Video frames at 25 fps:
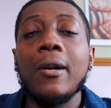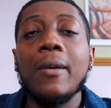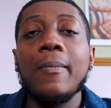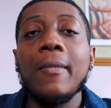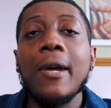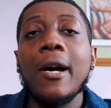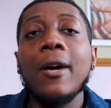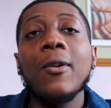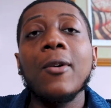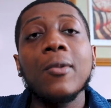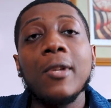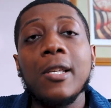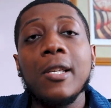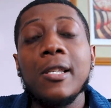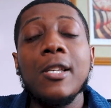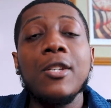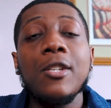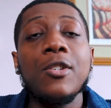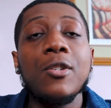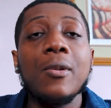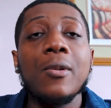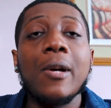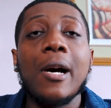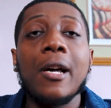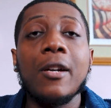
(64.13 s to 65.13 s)
I'm not only
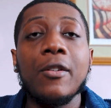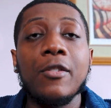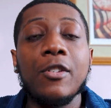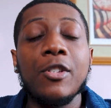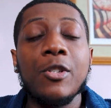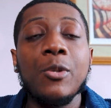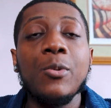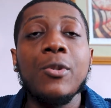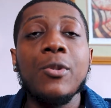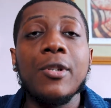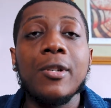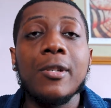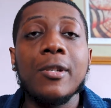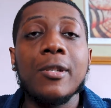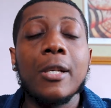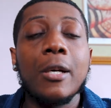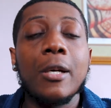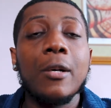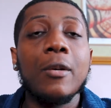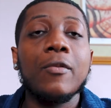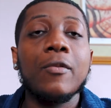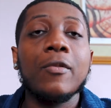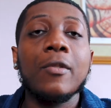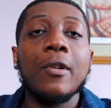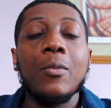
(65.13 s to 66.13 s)
teaching you how to shoot
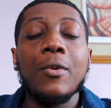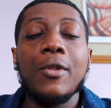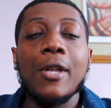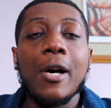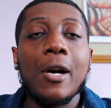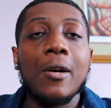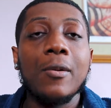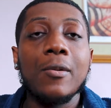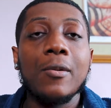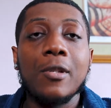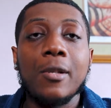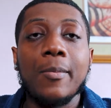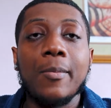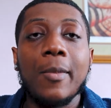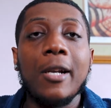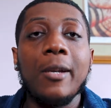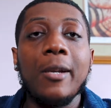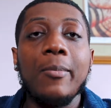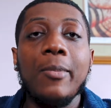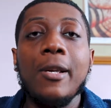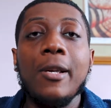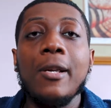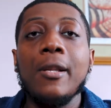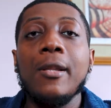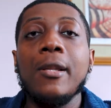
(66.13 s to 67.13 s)
yourself without somebody
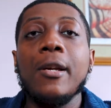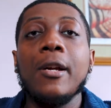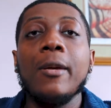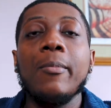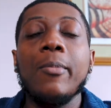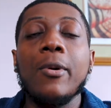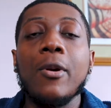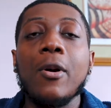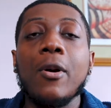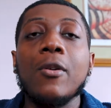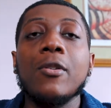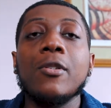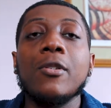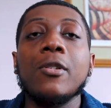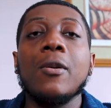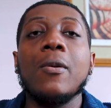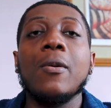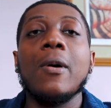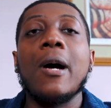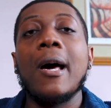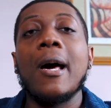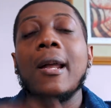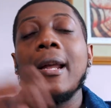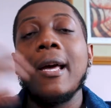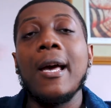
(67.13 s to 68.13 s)
being there, but
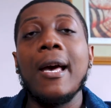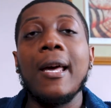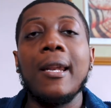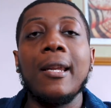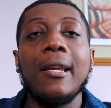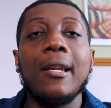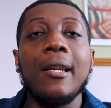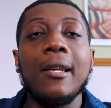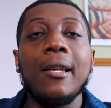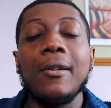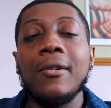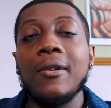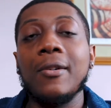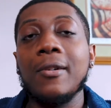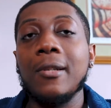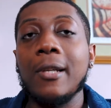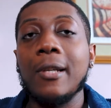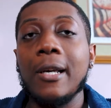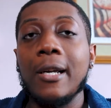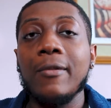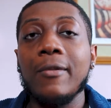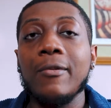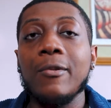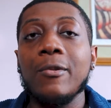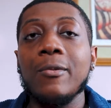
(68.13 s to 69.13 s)
also how to edit it on
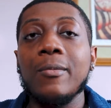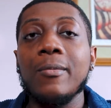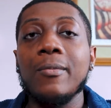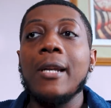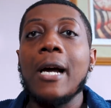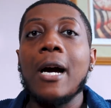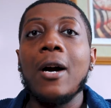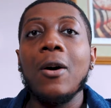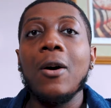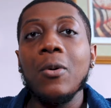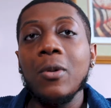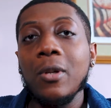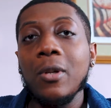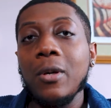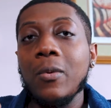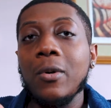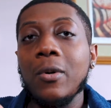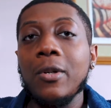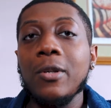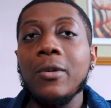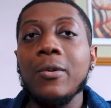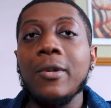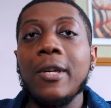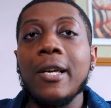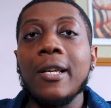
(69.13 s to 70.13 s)
Lightroom. Not only
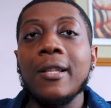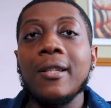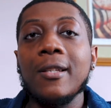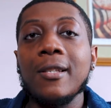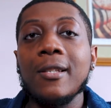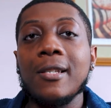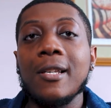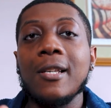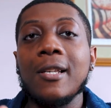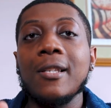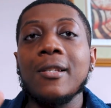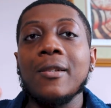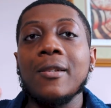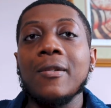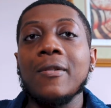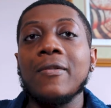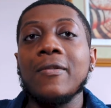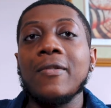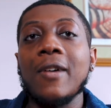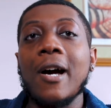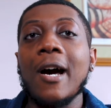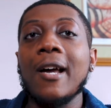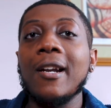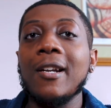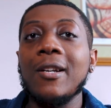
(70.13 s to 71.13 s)
will you get the sense
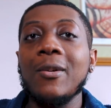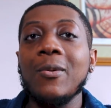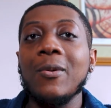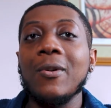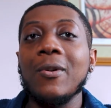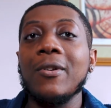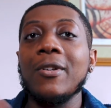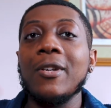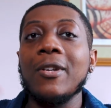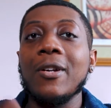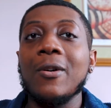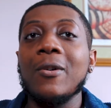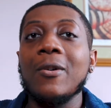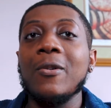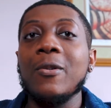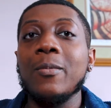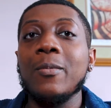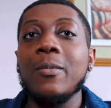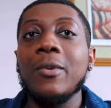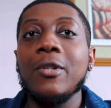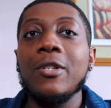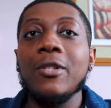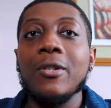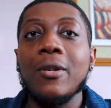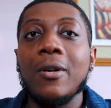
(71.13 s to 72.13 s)
of how to do it on your own,
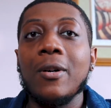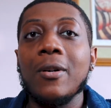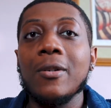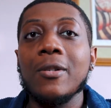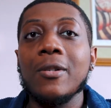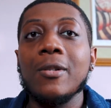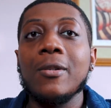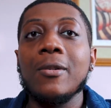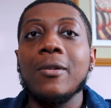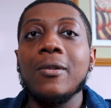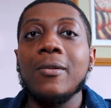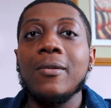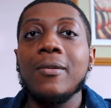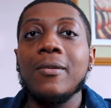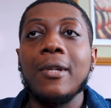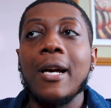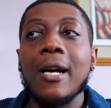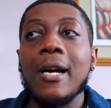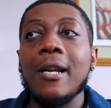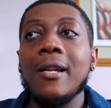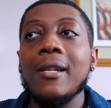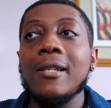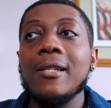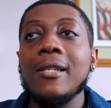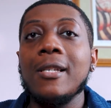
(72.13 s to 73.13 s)
but you'll also
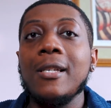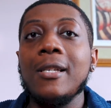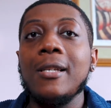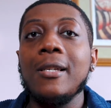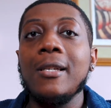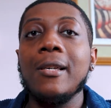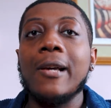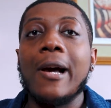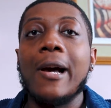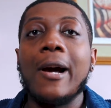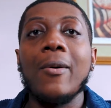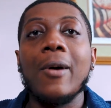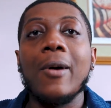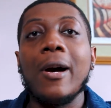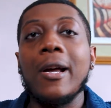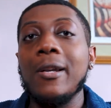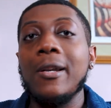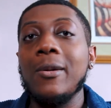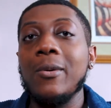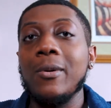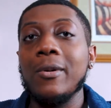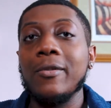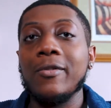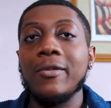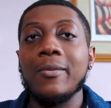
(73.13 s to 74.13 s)
kind of see how I
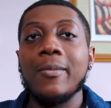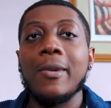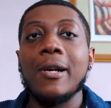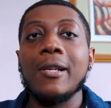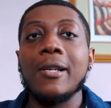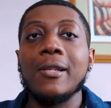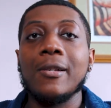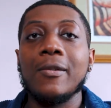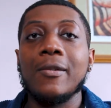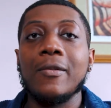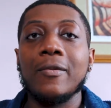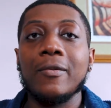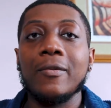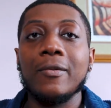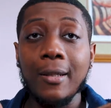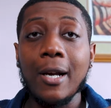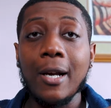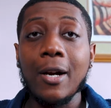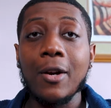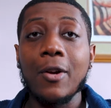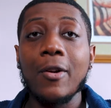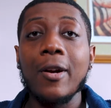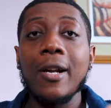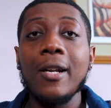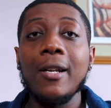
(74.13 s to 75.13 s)
do it for myself.
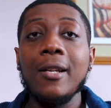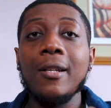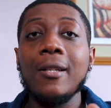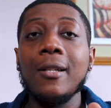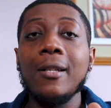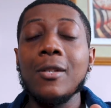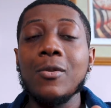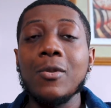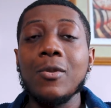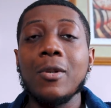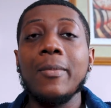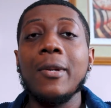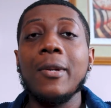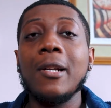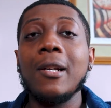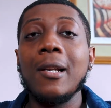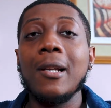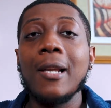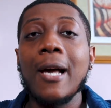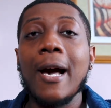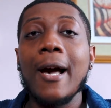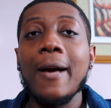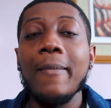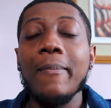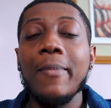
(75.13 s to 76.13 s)
Now, granted, this would have been a
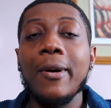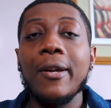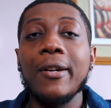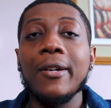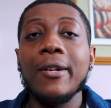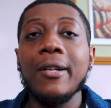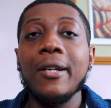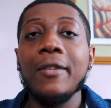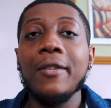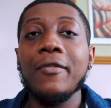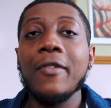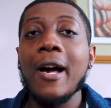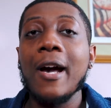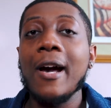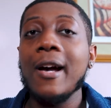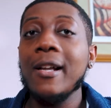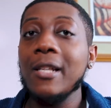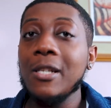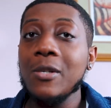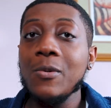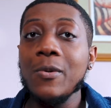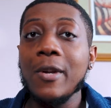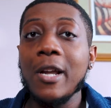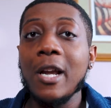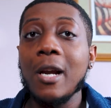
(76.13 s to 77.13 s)
lot better if I
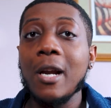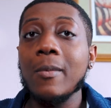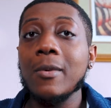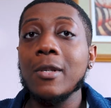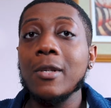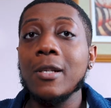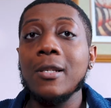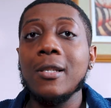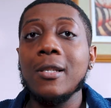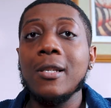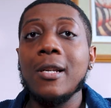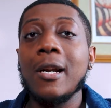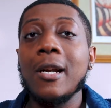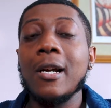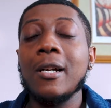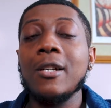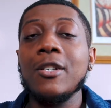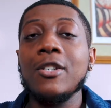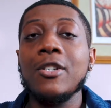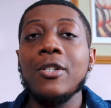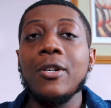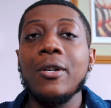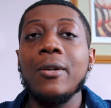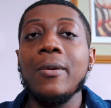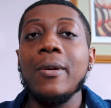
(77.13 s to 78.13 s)
had 2 cameras, because then I
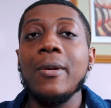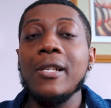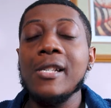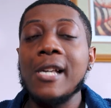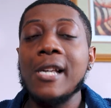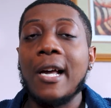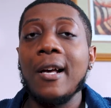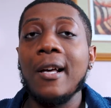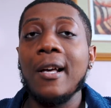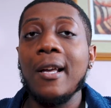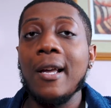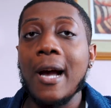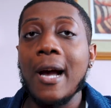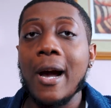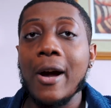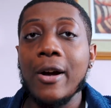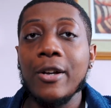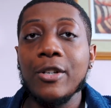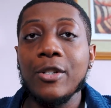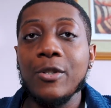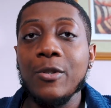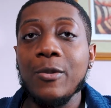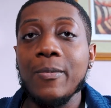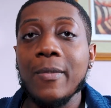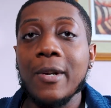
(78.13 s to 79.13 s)
could show you exactly how
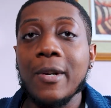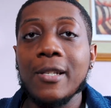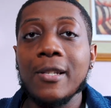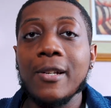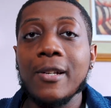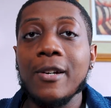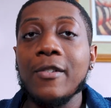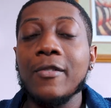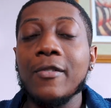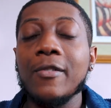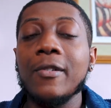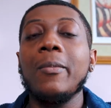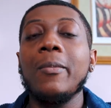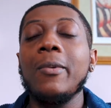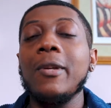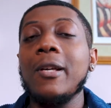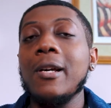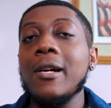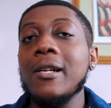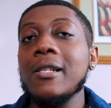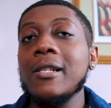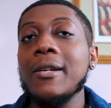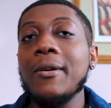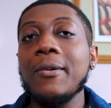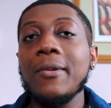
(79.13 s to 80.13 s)
I shoot myself. But
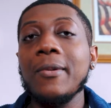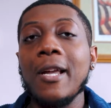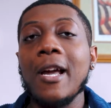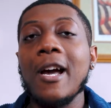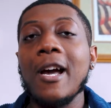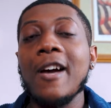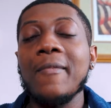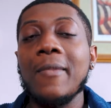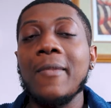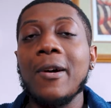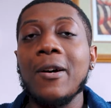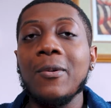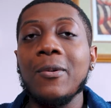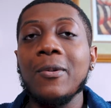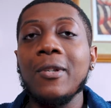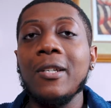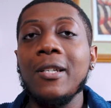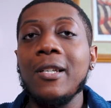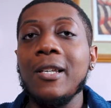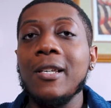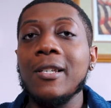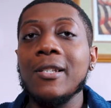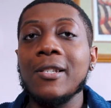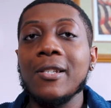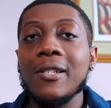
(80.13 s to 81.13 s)
because I only have my only
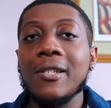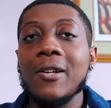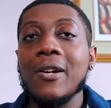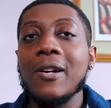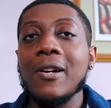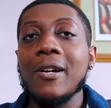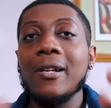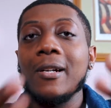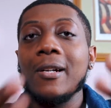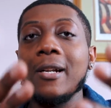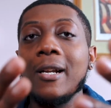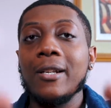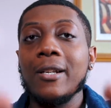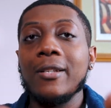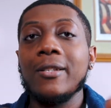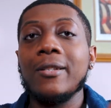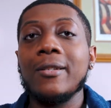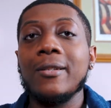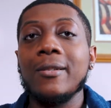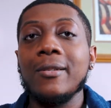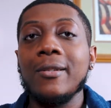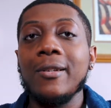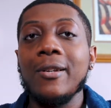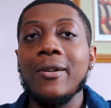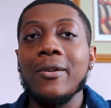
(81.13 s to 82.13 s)
DSLR
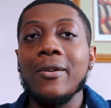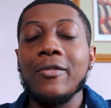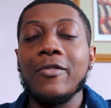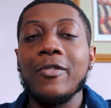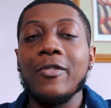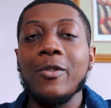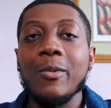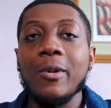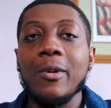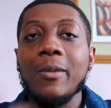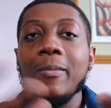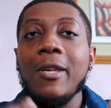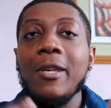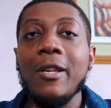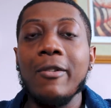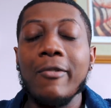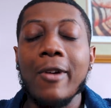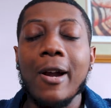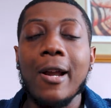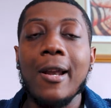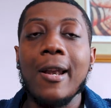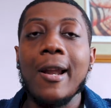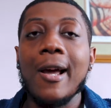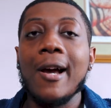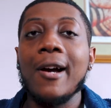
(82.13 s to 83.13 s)
that's, you know, filming me
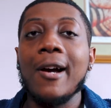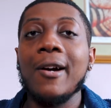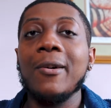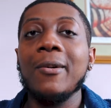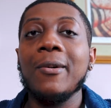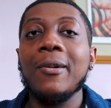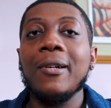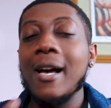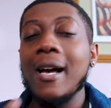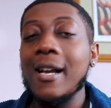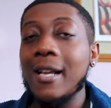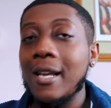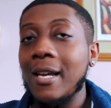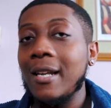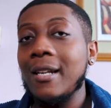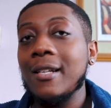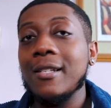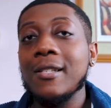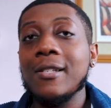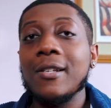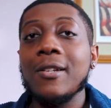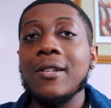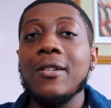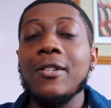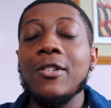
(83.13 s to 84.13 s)
right now, I can't
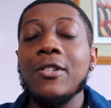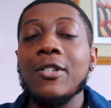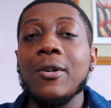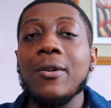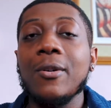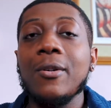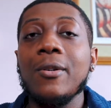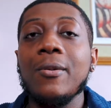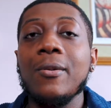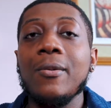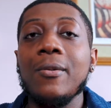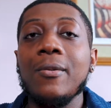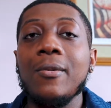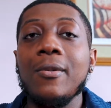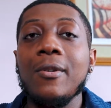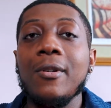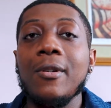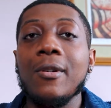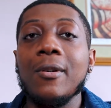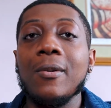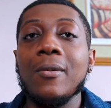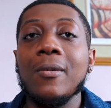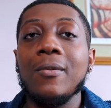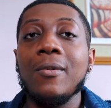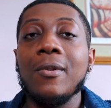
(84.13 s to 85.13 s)
necessarily show you,
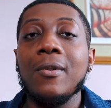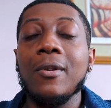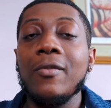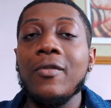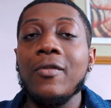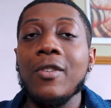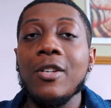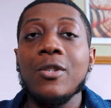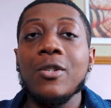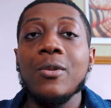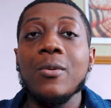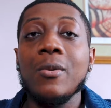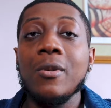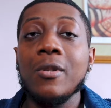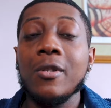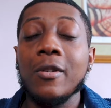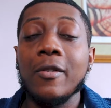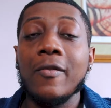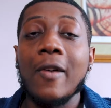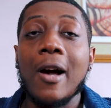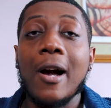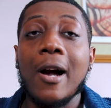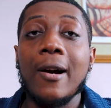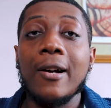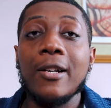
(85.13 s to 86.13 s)
you know, the visuals
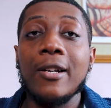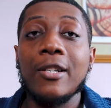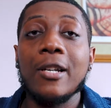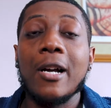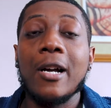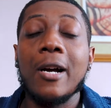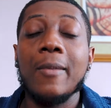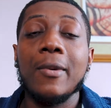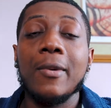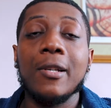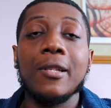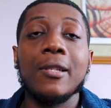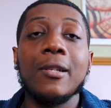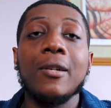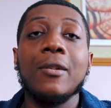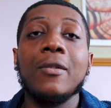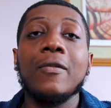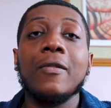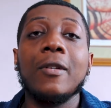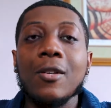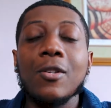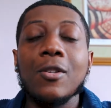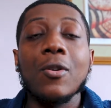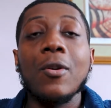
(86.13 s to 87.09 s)
of how I shot myself.